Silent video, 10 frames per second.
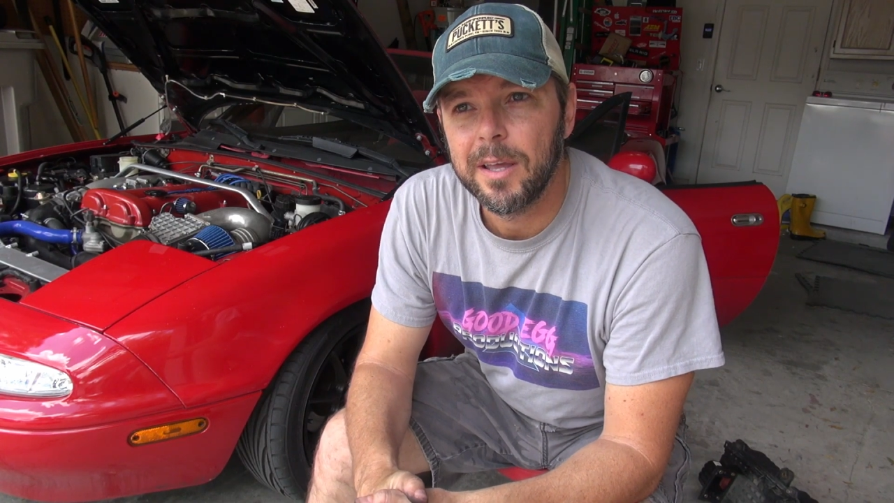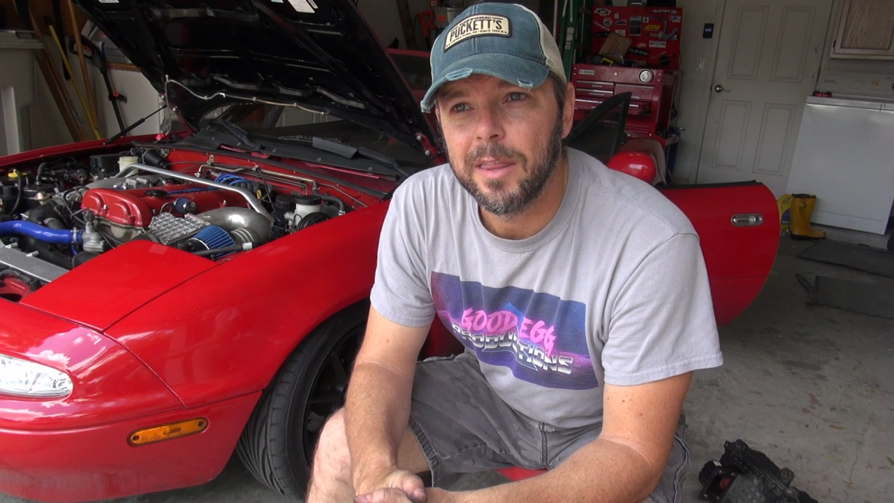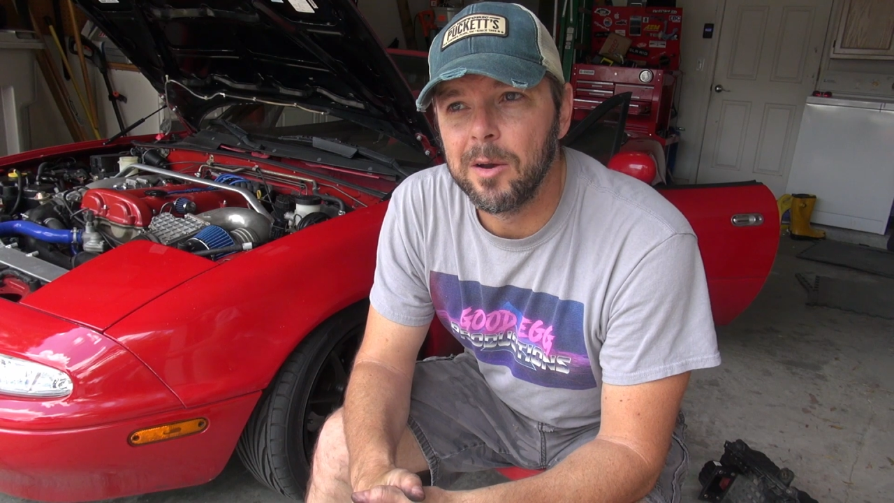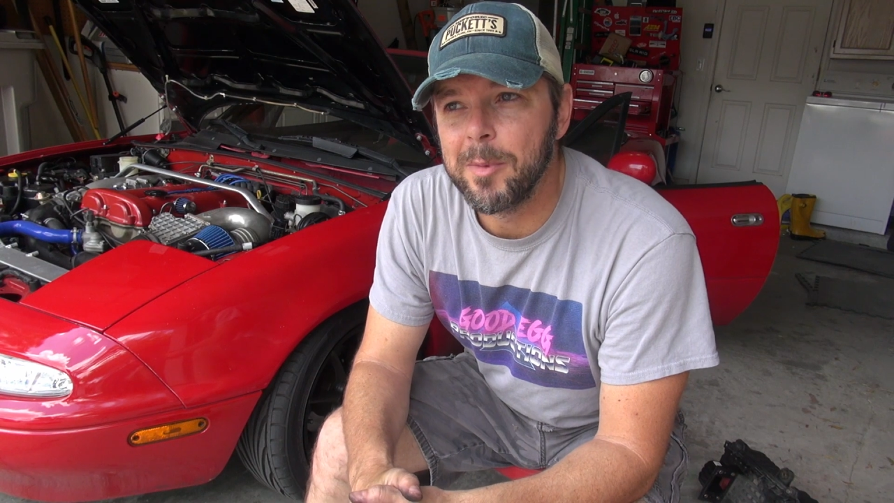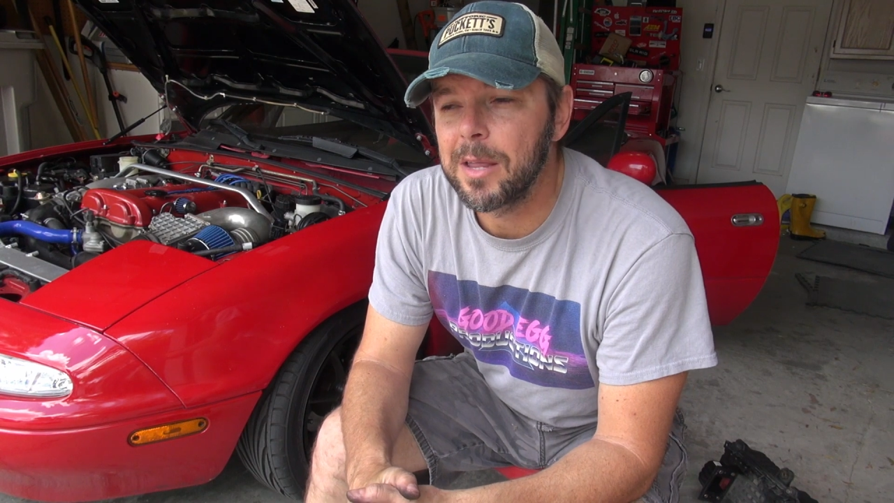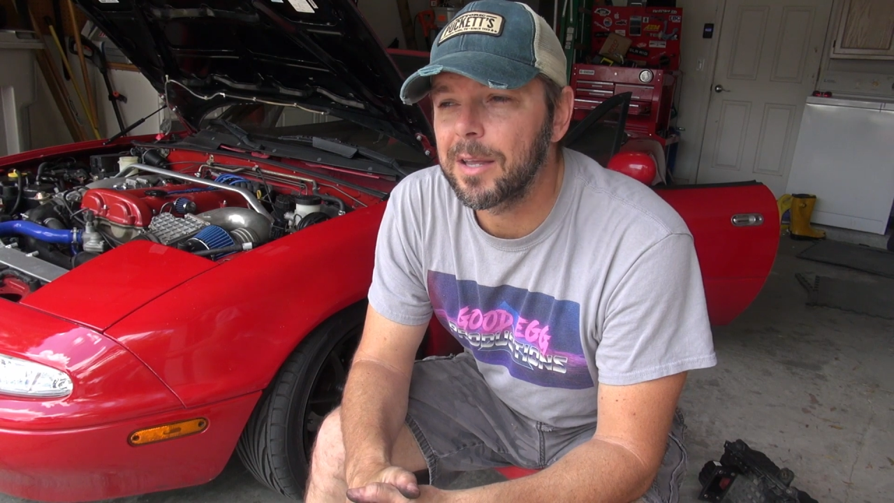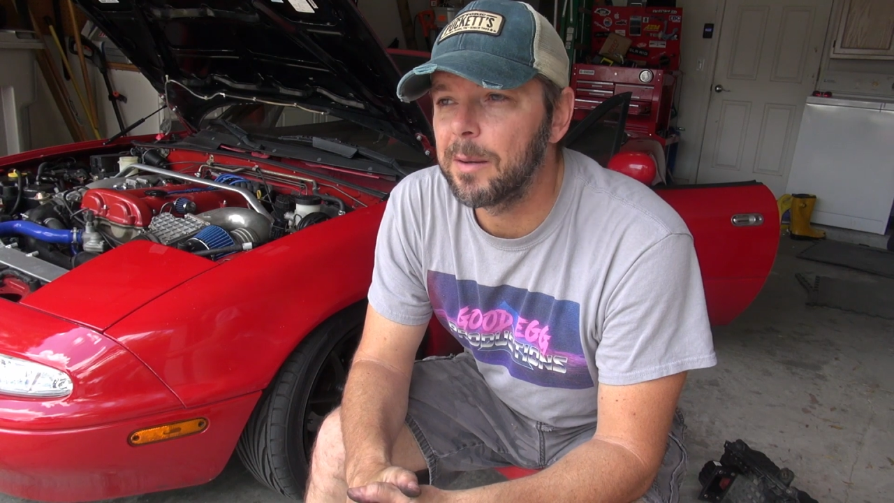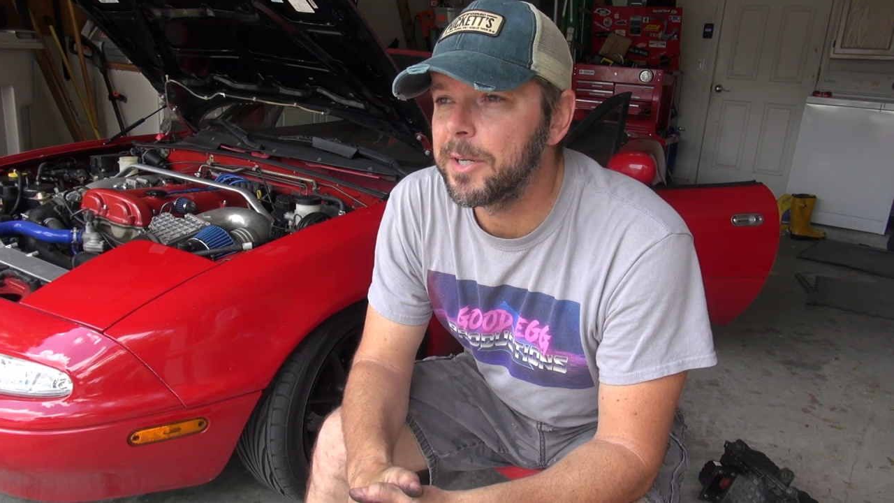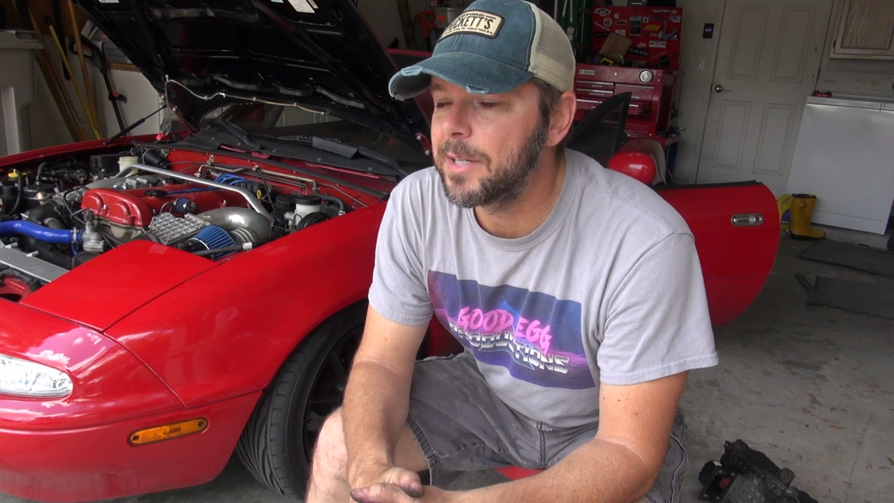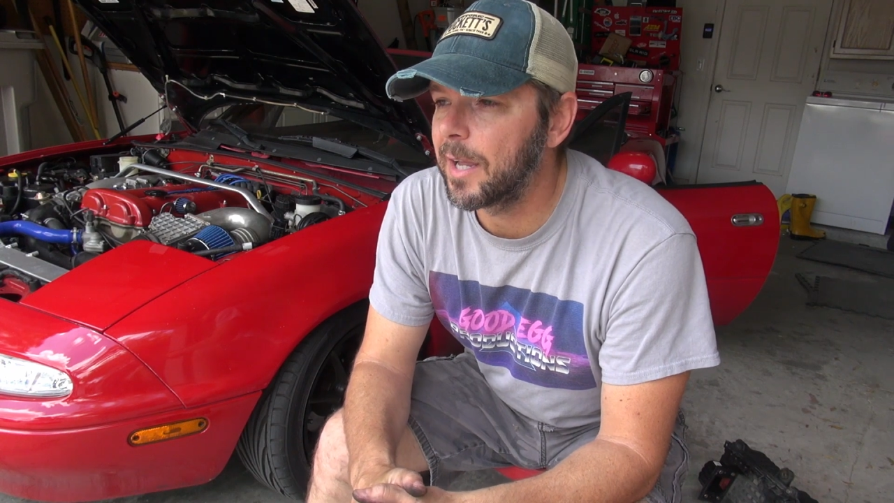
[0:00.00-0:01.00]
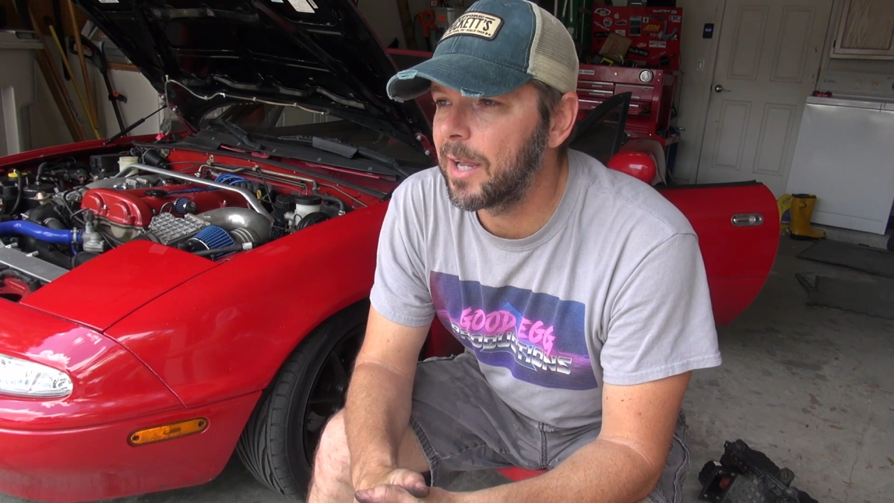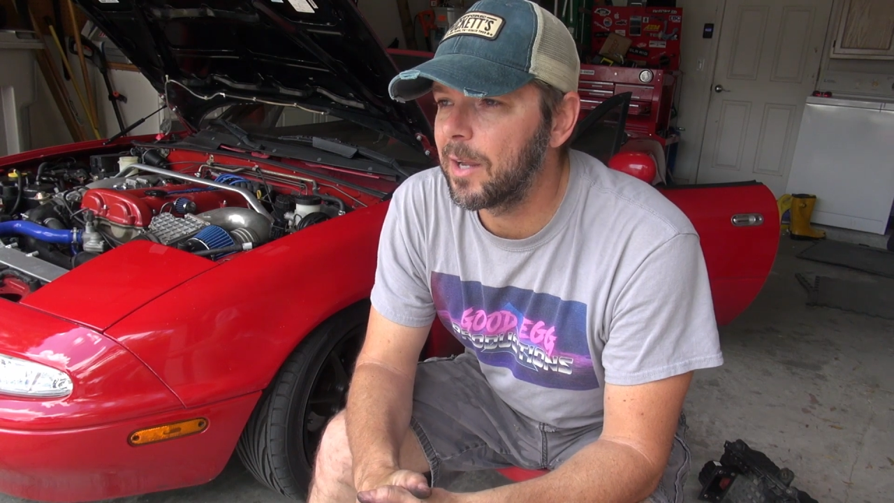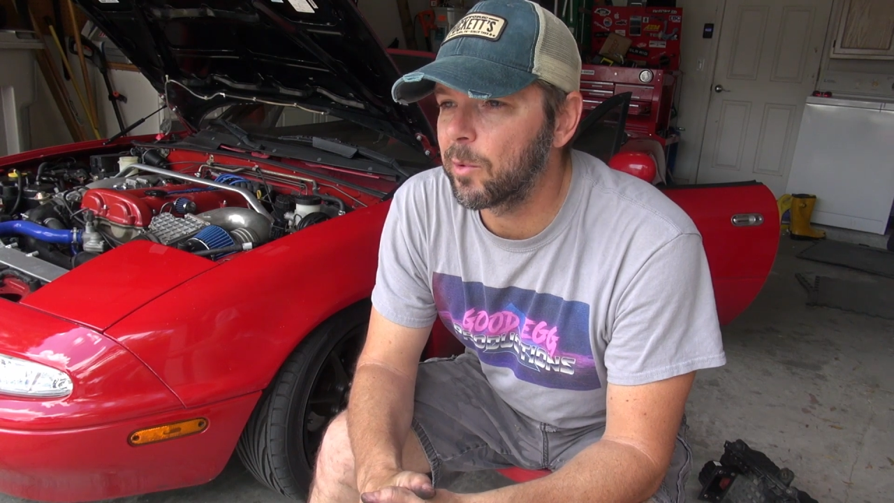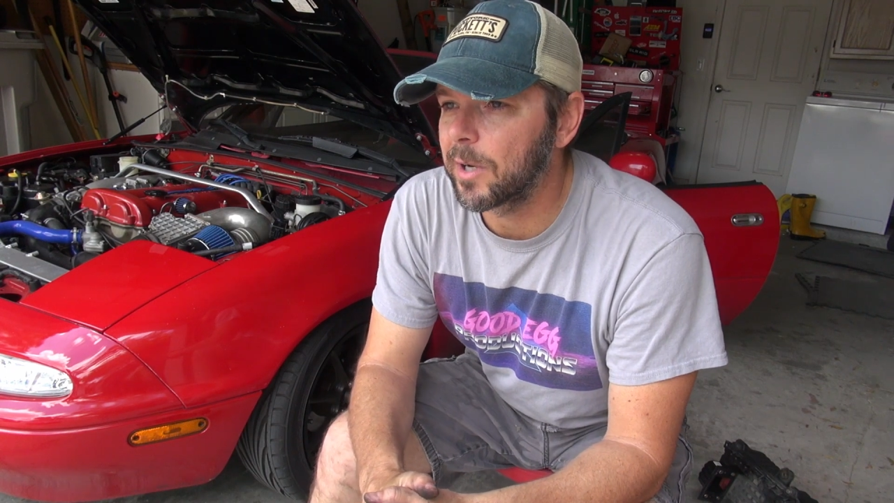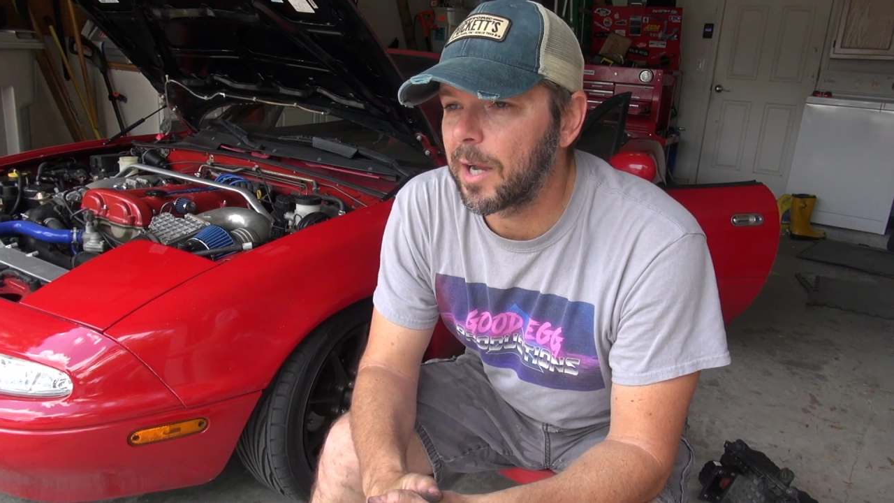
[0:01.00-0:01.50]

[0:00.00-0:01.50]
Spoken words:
There may come a day where